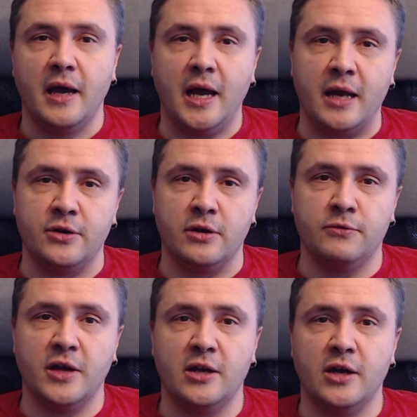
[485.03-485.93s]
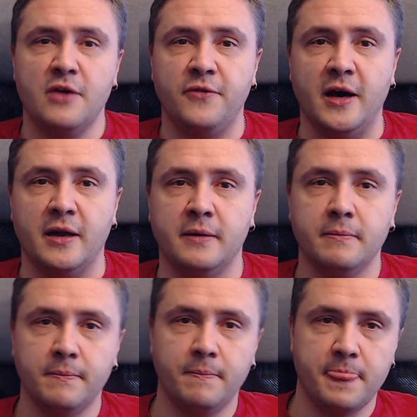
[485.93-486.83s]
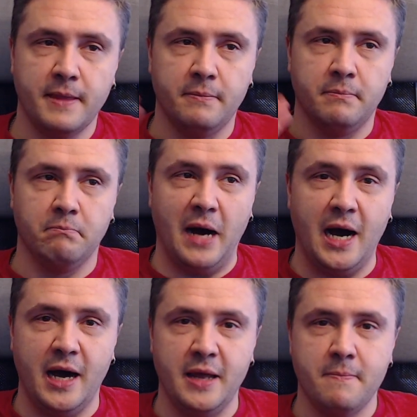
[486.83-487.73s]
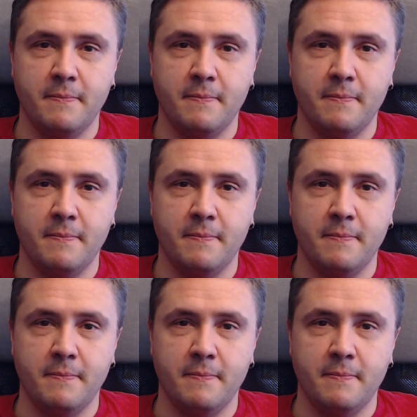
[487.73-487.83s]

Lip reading: and don't forget to have fun. Bye!